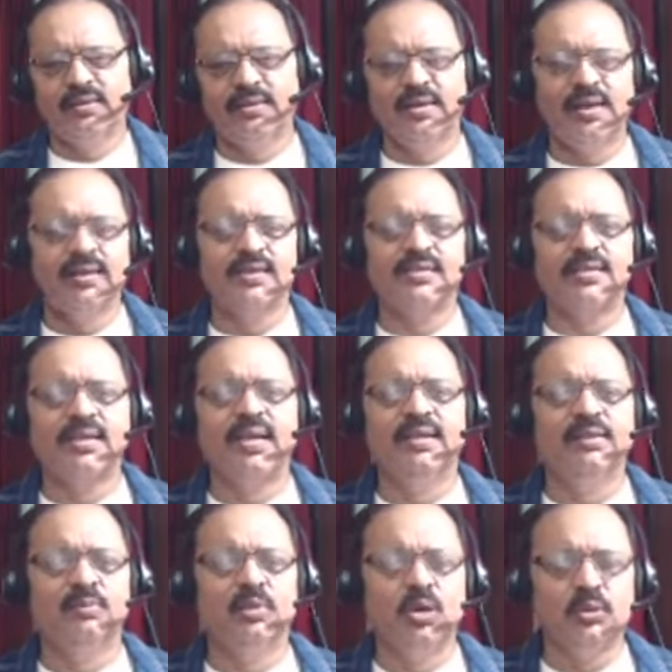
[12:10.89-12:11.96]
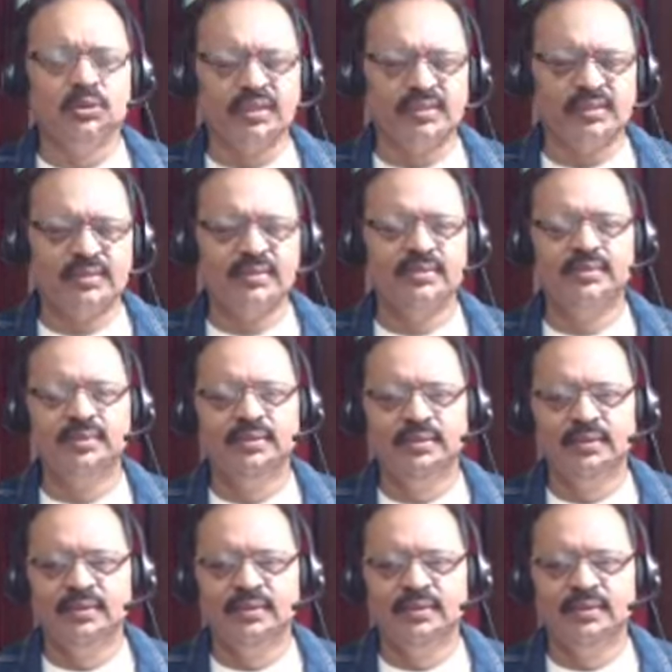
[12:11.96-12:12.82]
clandestine about it.